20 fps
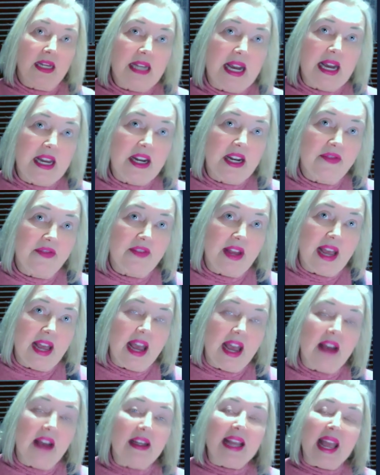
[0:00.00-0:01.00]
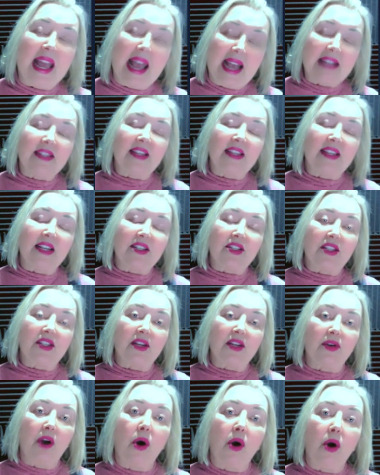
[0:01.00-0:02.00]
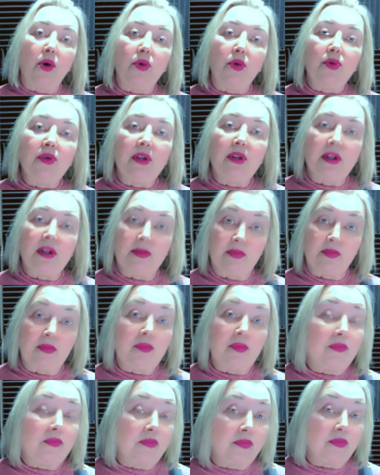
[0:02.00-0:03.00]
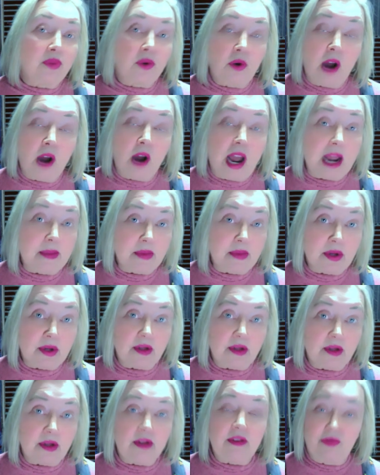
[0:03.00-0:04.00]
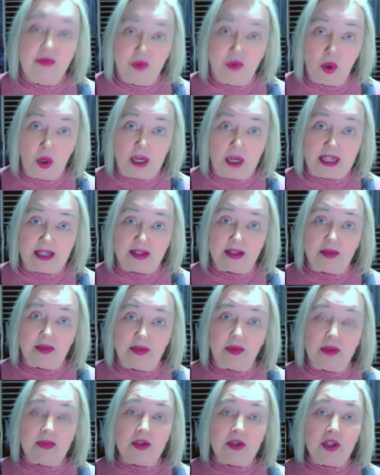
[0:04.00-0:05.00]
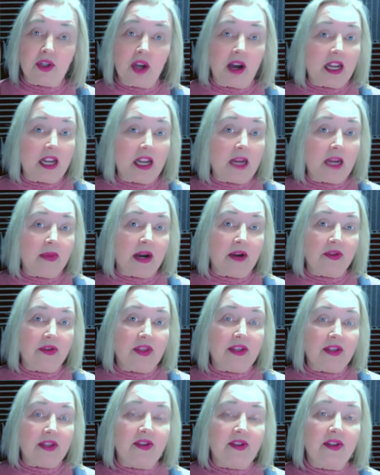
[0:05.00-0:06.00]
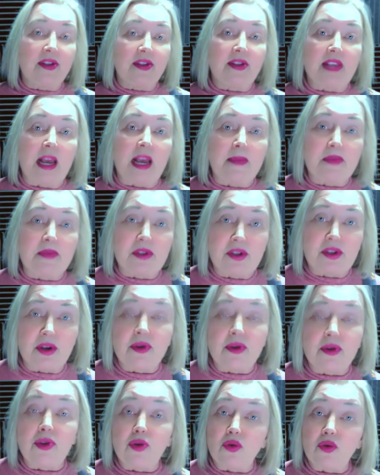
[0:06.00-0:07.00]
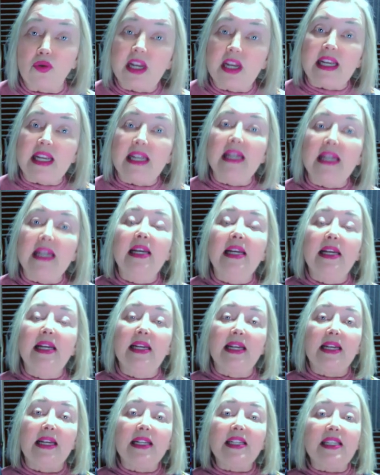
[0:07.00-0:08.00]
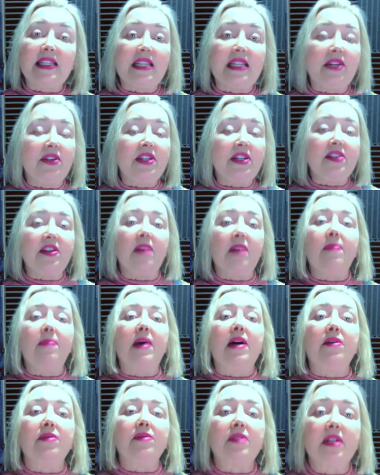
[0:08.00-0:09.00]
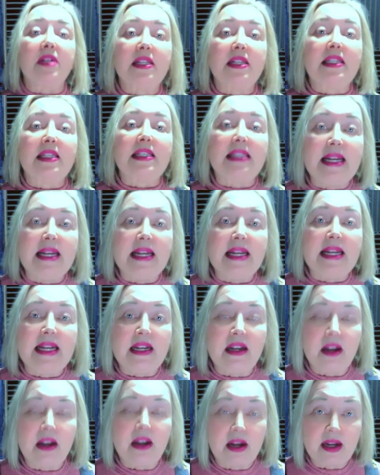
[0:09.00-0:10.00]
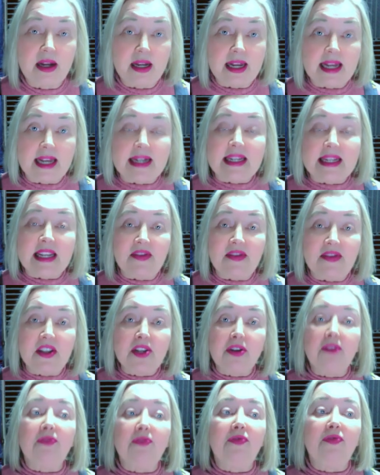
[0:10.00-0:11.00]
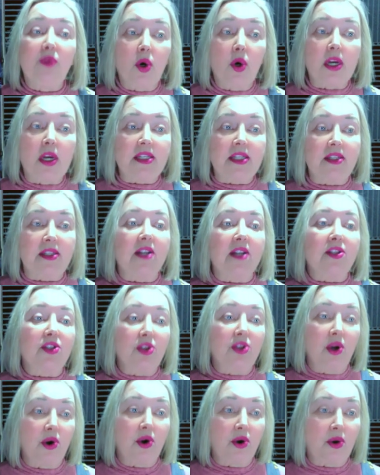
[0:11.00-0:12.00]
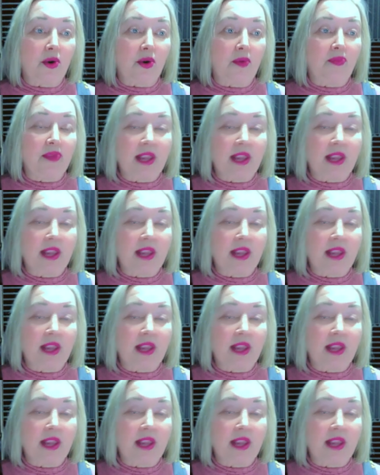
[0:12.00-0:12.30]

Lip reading: access their own primal voice. And we've been talking about, this is episode 3 in a series about singing and giving your voice a soul.